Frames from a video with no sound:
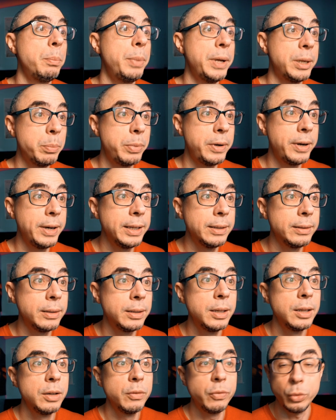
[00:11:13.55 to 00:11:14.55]
Berberine
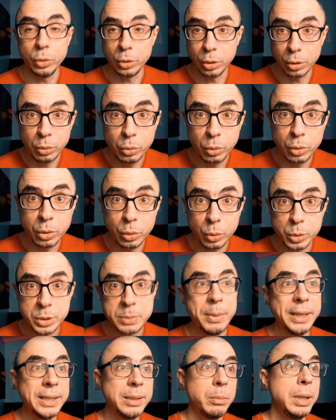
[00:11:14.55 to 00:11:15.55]
for glucose
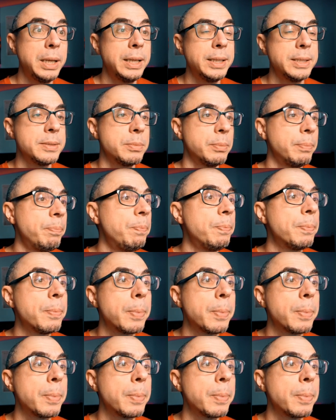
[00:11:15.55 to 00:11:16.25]
metabolism.